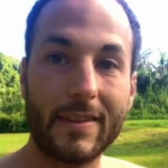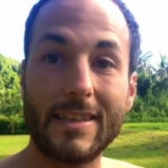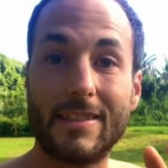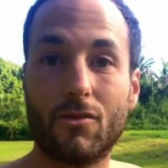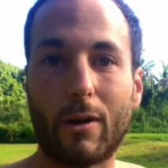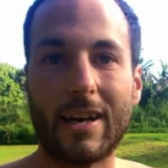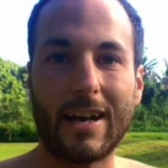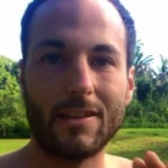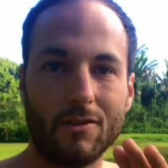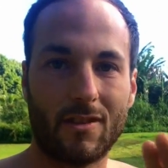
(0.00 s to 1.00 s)
This is why
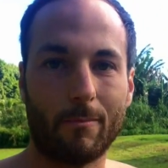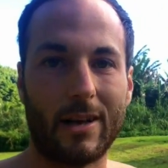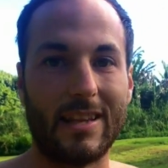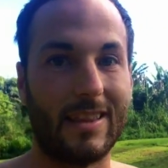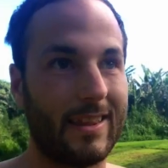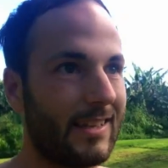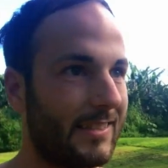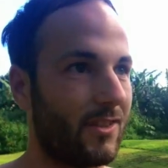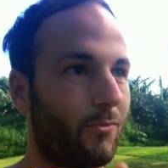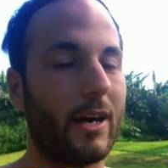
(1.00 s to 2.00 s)
I use the money.
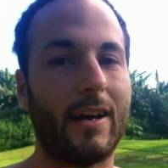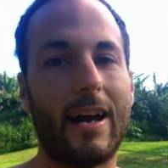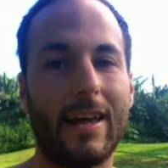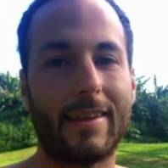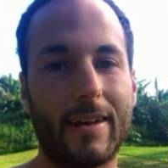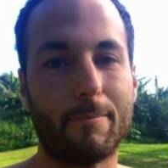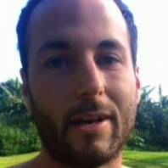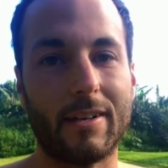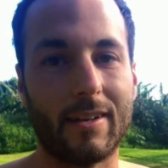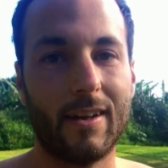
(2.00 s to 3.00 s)
This is why I like
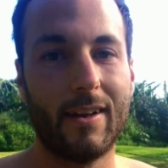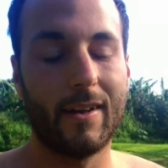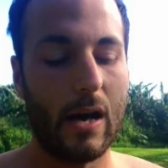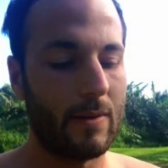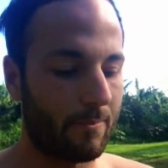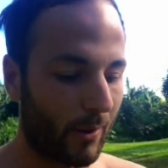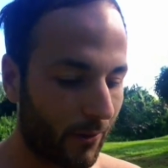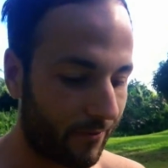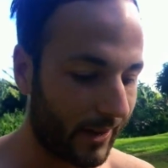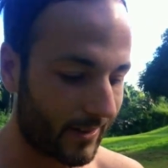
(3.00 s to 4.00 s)
money. Well, not
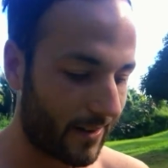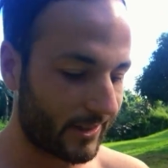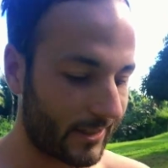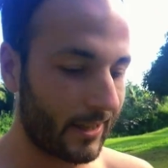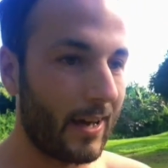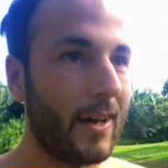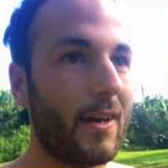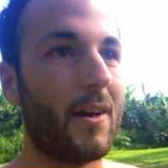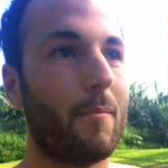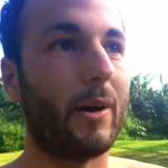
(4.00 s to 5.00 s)
perfect, obviously,
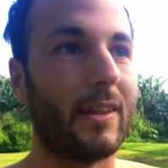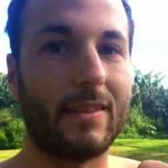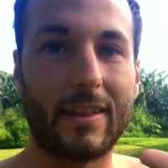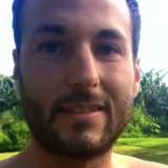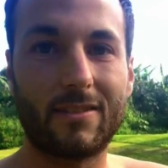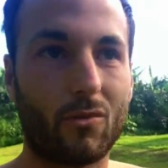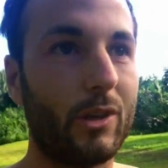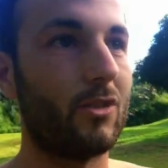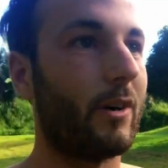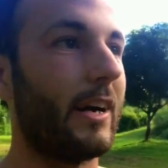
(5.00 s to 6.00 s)
but this is the
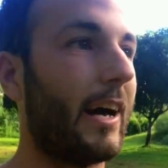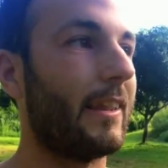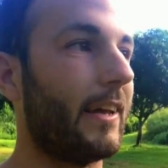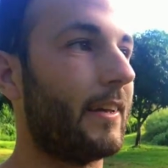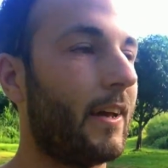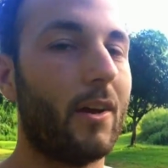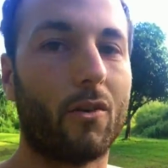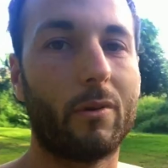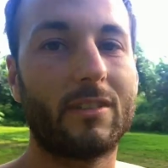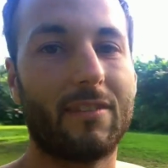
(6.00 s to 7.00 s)
reason why I like
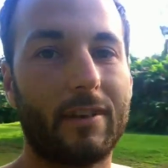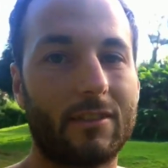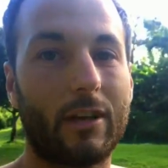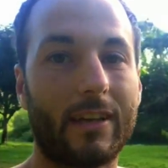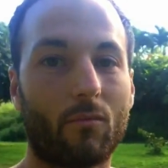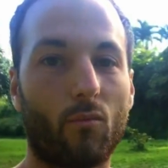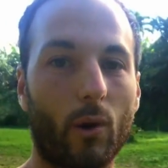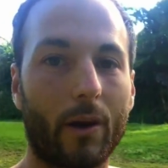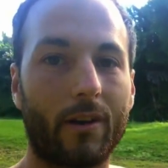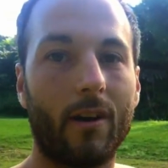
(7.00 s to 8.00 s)
real estate invest. So I can
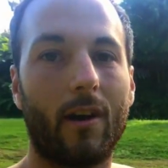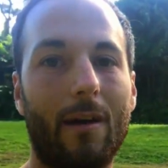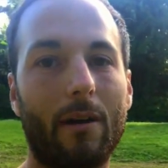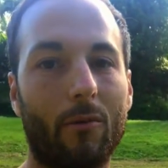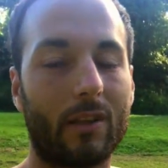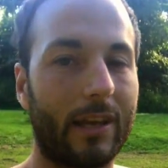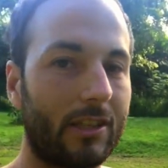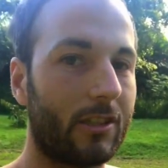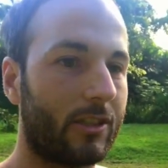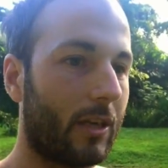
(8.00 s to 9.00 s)
work on my
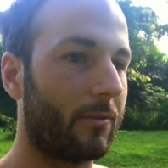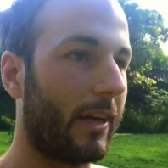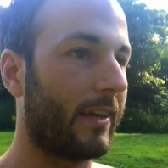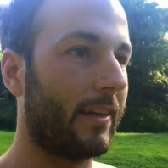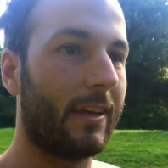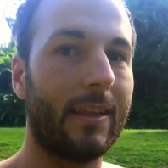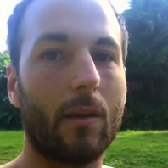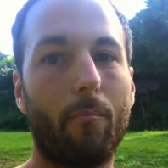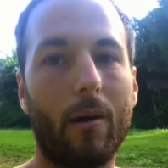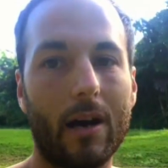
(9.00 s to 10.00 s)
relationships. I can get
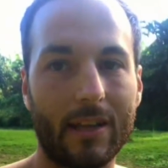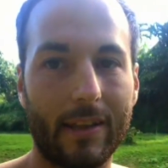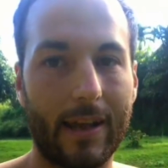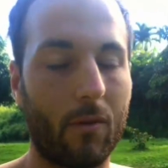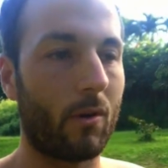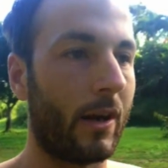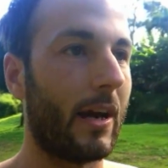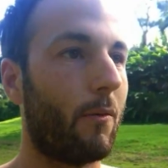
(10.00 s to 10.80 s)
the body that I want.